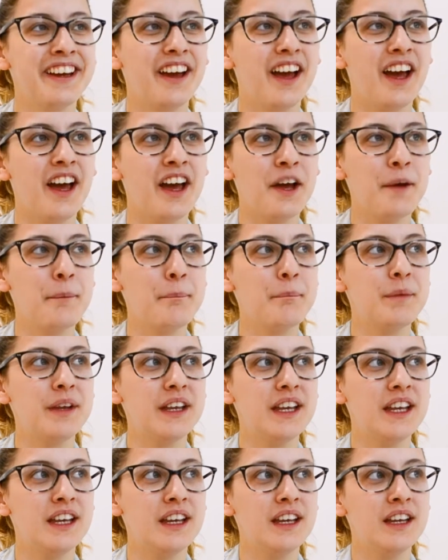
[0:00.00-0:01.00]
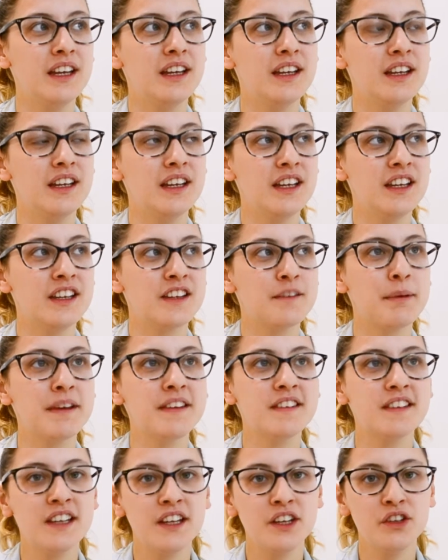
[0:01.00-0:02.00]
And it's
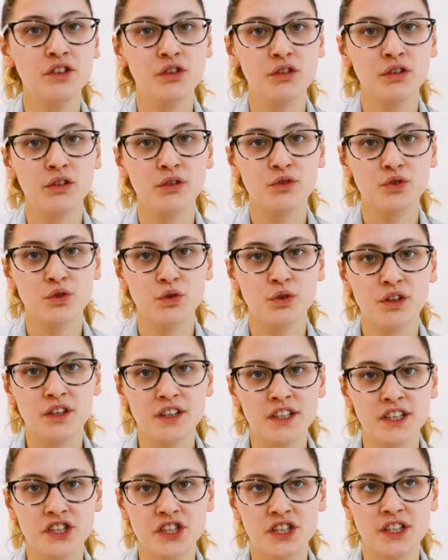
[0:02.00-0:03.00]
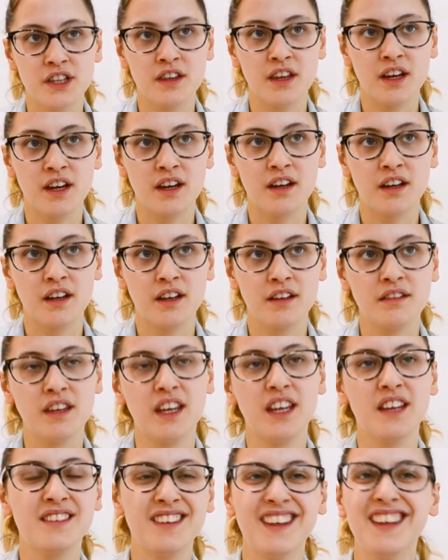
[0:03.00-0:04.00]
basically a neurological condition that,
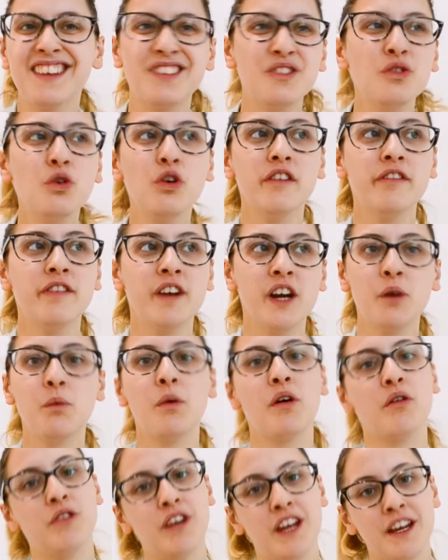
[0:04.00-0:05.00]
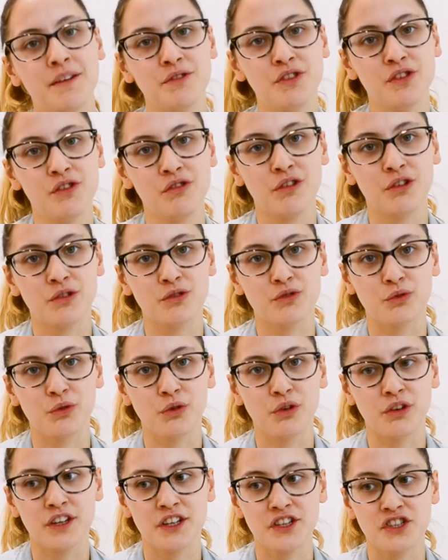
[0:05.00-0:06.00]
it's not a very well named neurological
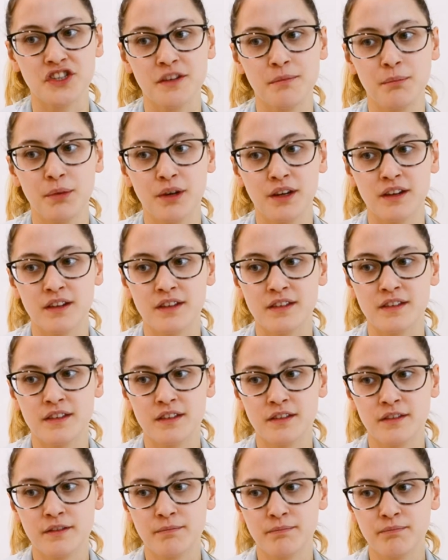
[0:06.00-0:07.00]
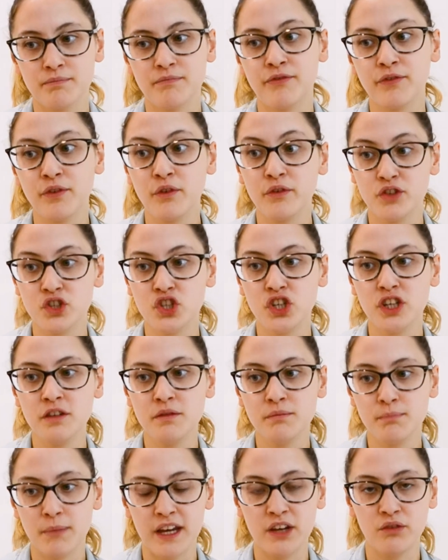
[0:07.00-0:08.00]
condition because, for two
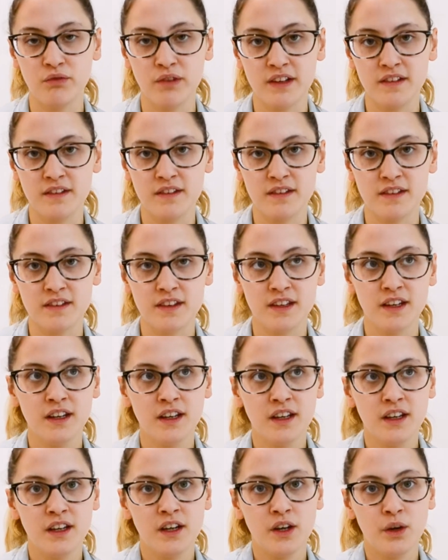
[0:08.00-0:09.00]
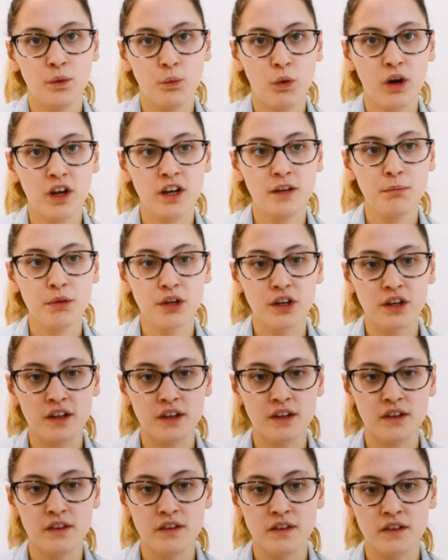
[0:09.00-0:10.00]
main reasons. One,
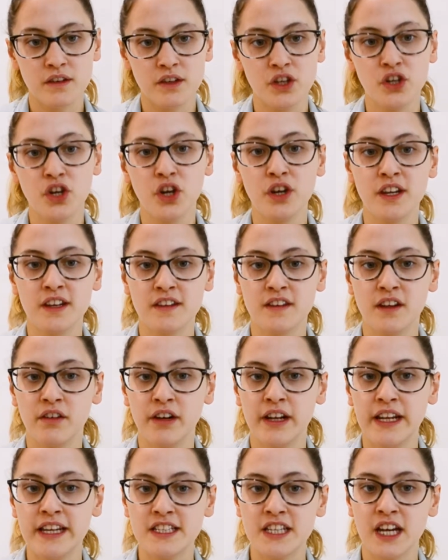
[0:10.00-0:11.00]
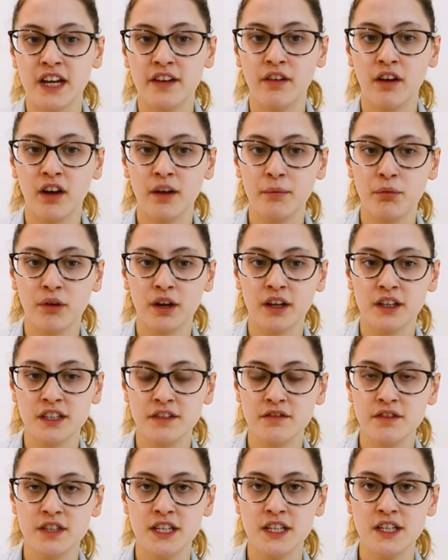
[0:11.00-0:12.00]
because you don't necessarily need to have
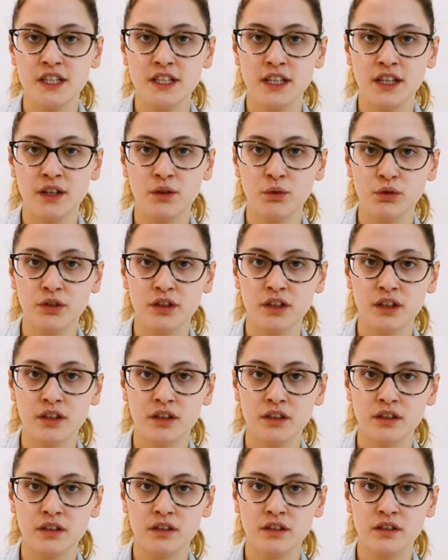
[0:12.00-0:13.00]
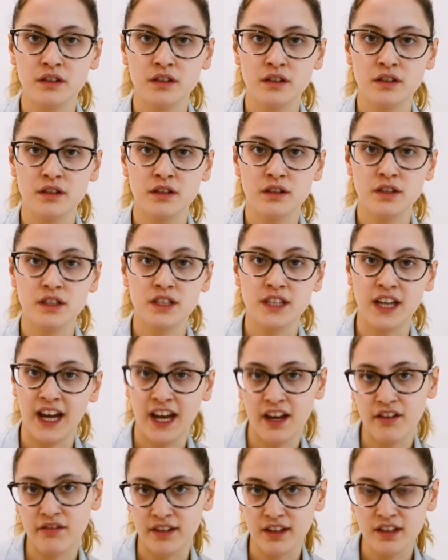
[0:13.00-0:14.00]
hyperactivity in order to
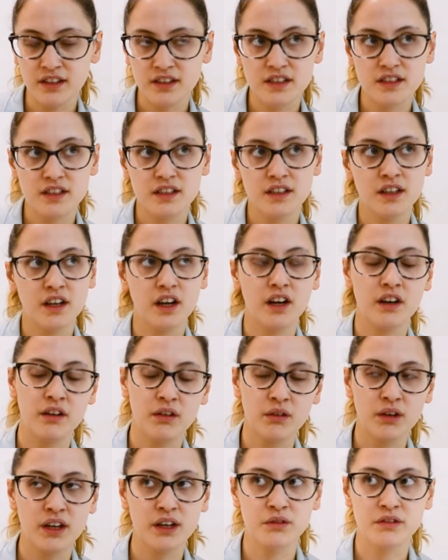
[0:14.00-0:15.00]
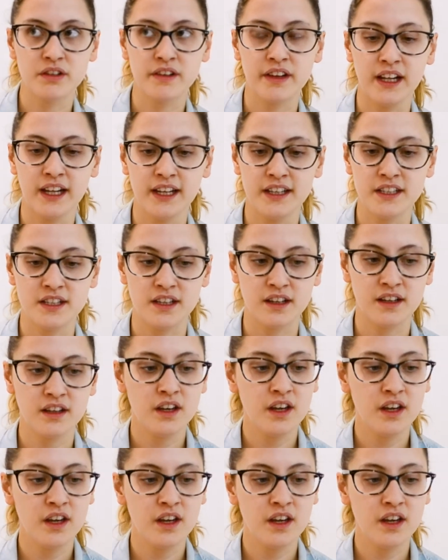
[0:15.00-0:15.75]
have it, and I'll get onto that later.